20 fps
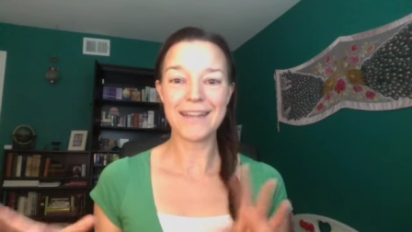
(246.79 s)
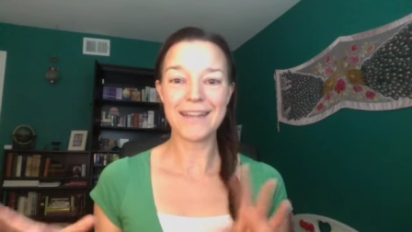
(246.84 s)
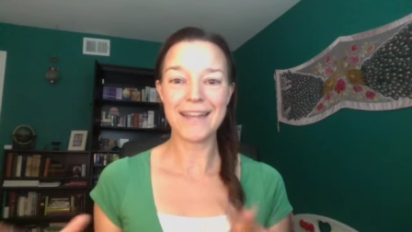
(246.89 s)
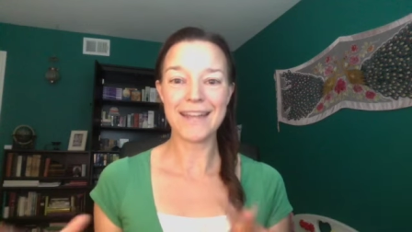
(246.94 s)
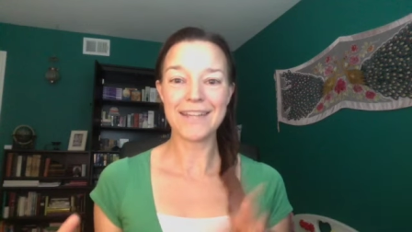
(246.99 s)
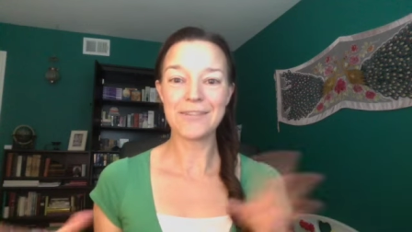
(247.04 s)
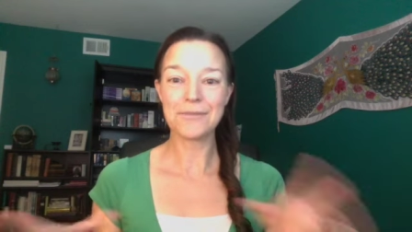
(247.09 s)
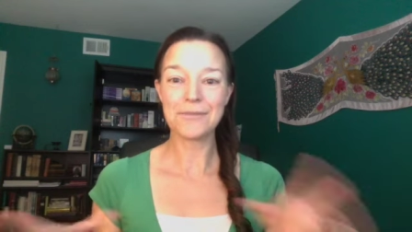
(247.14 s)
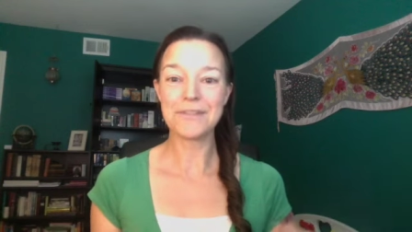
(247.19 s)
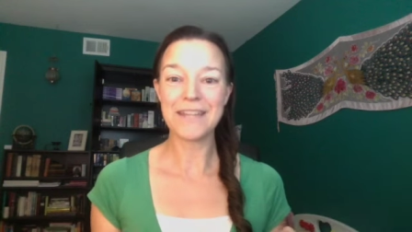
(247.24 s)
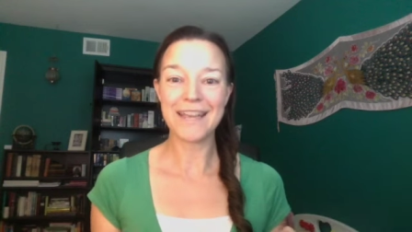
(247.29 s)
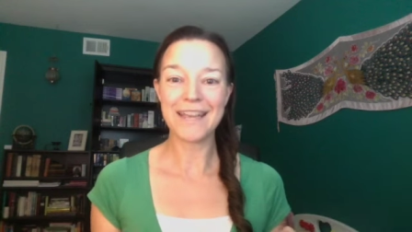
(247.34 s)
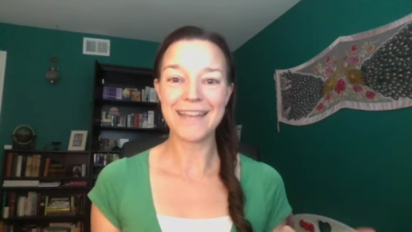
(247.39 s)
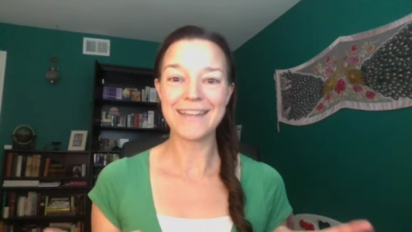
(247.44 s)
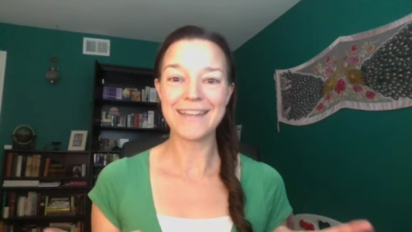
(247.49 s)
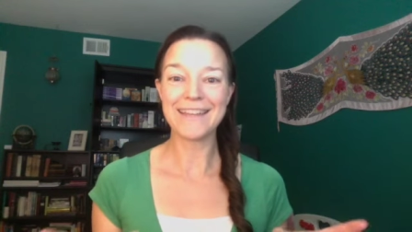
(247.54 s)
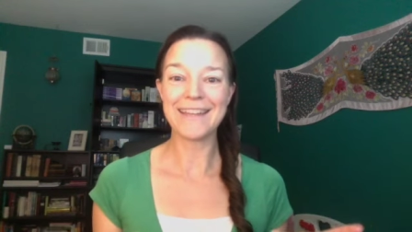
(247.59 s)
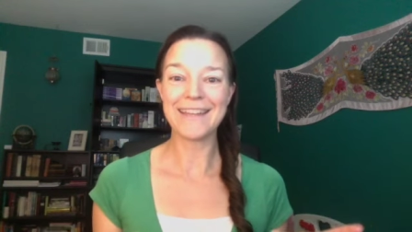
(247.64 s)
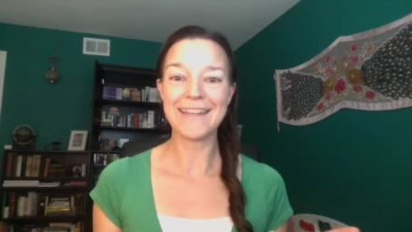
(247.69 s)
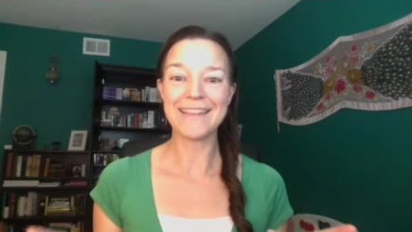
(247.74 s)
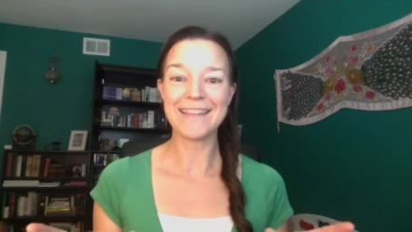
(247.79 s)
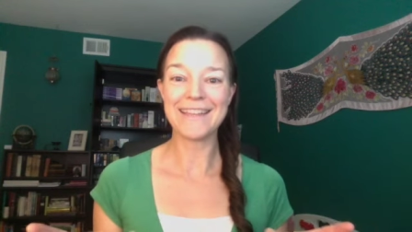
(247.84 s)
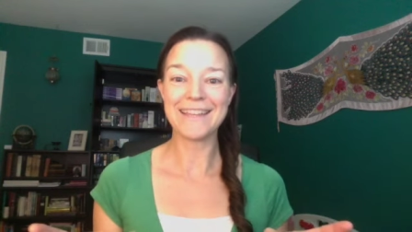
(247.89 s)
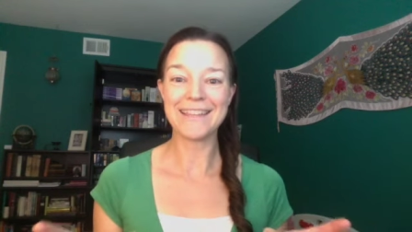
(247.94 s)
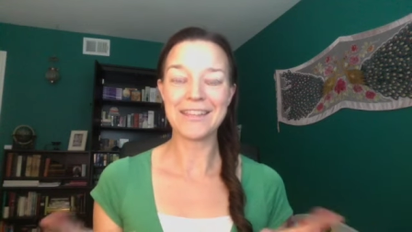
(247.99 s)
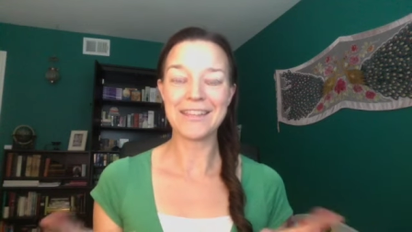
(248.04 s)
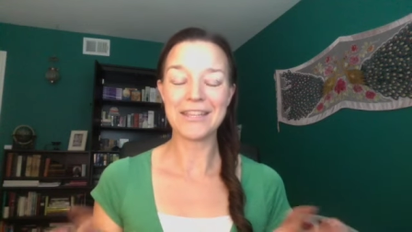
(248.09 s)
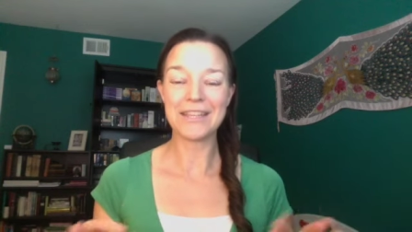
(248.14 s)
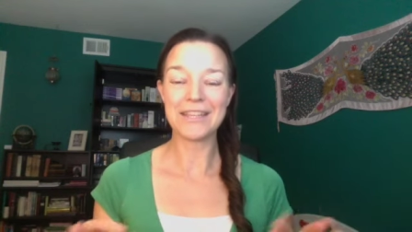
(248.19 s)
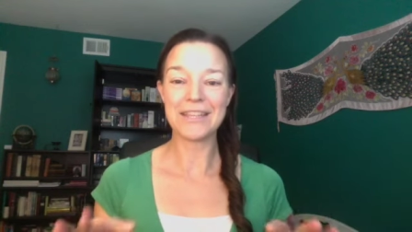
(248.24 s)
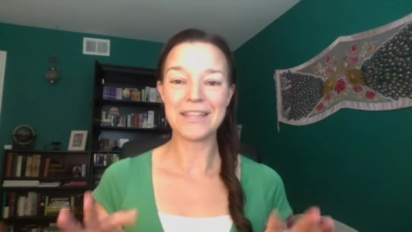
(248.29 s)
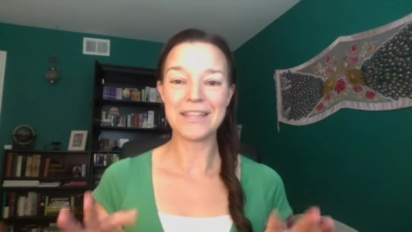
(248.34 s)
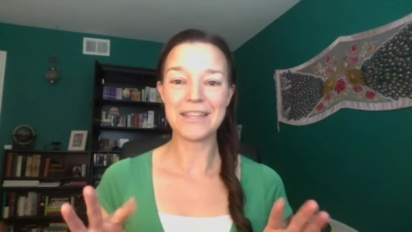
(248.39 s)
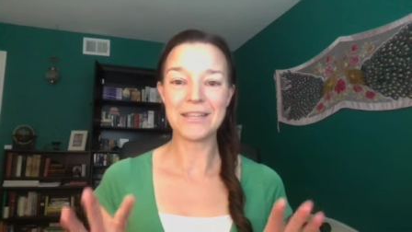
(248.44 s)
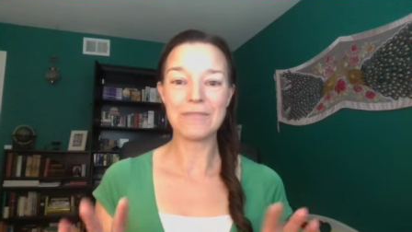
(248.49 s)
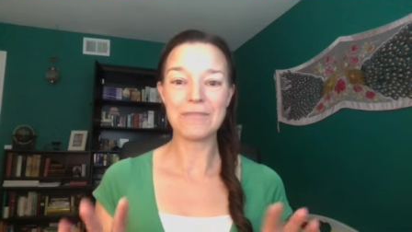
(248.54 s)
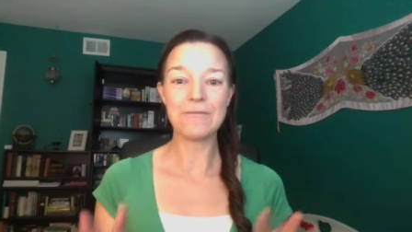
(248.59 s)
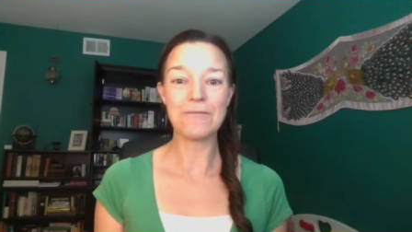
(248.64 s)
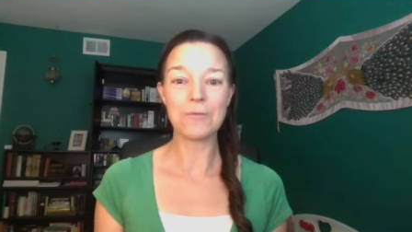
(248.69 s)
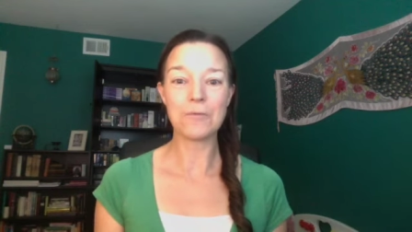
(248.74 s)
ace through 10, and then the,
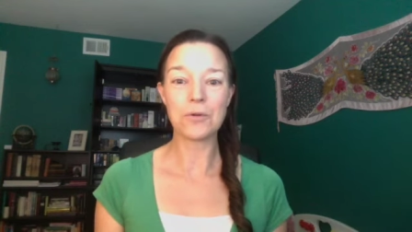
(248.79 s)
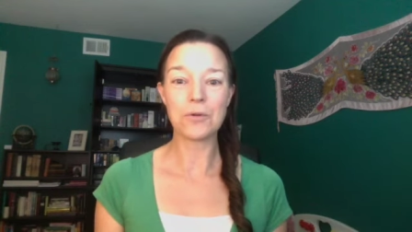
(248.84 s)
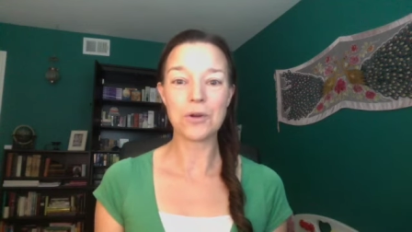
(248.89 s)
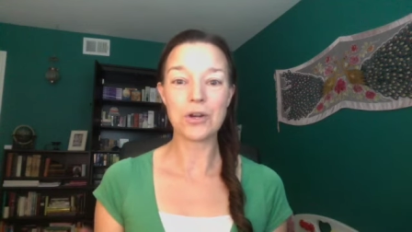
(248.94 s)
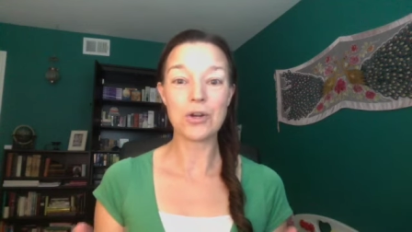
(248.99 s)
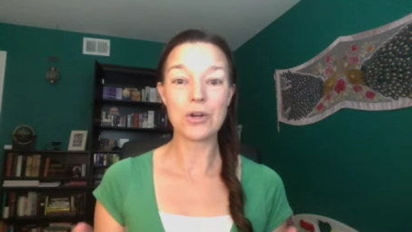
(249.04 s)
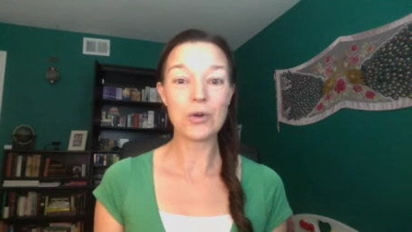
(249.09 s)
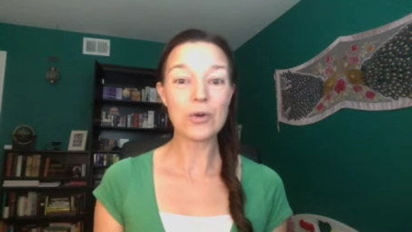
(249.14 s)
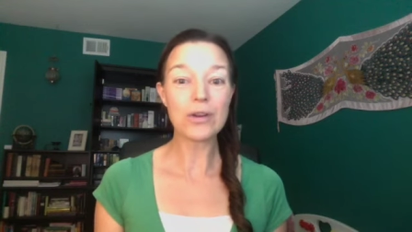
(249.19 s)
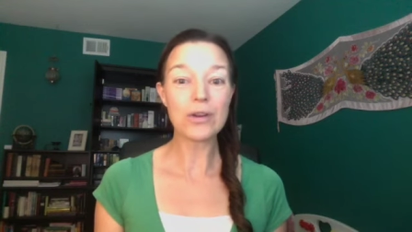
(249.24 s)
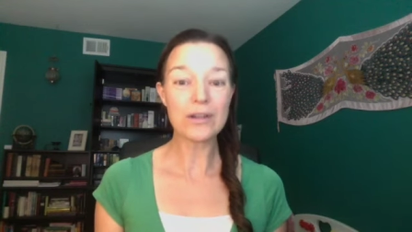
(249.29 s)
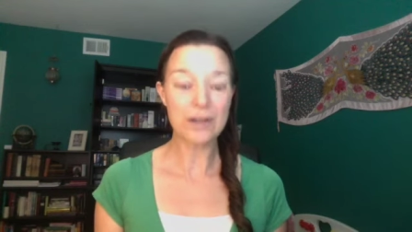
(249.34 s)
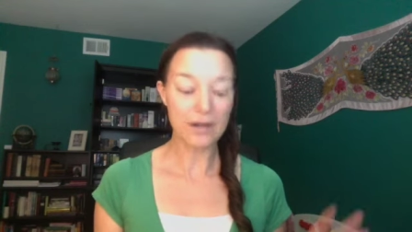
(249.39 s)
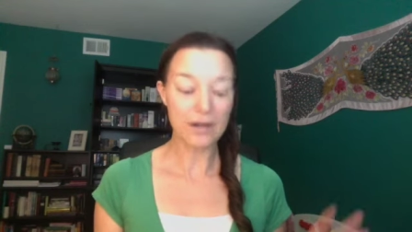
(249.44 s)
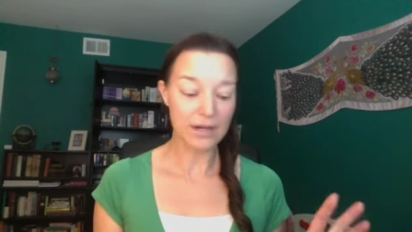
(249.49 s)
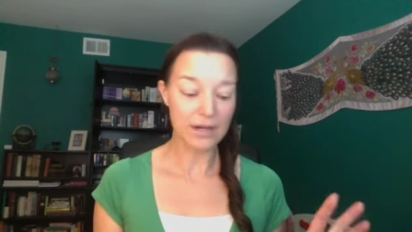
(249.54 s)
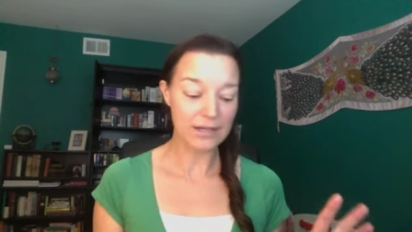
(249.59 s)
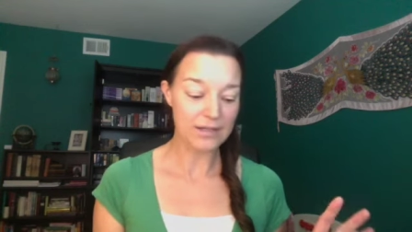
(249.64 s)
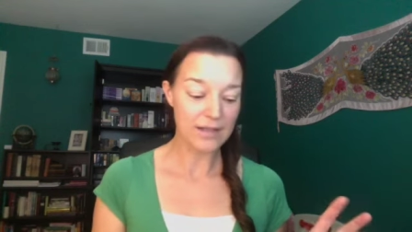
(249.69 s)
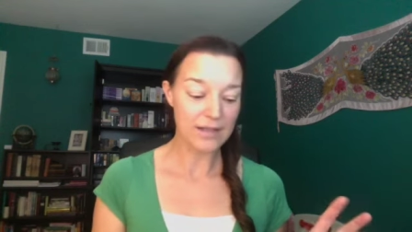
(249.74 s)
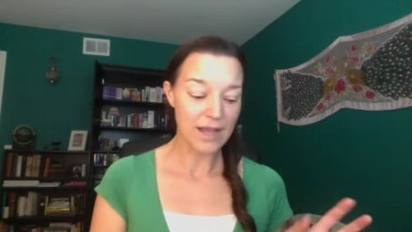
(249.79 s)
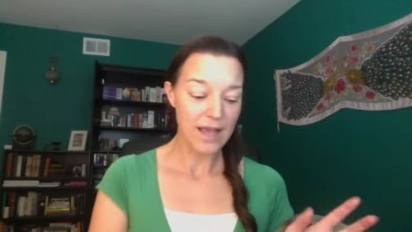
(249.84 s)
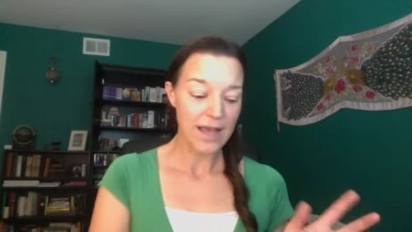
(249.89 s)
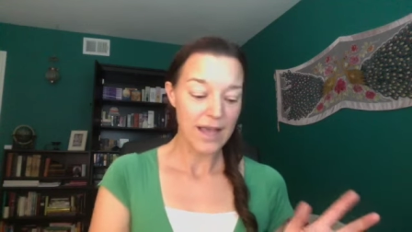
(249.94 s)
the four court cards.